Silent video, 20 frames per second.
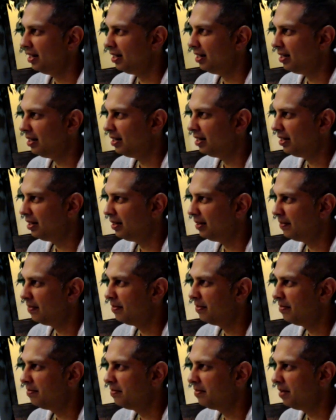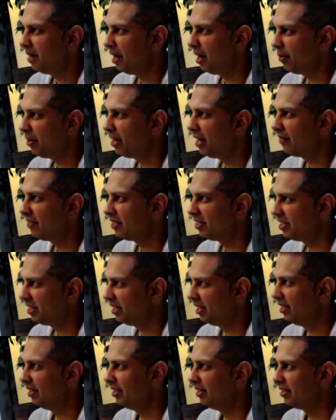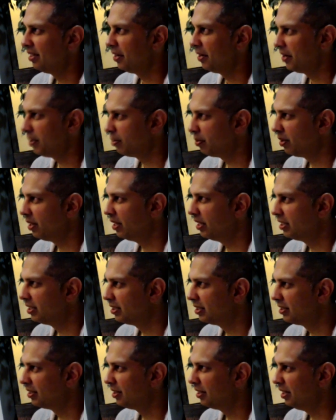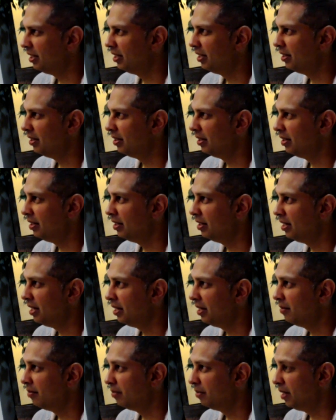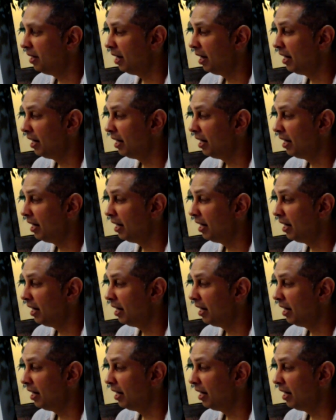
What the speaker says: I would have to see Carey Price again.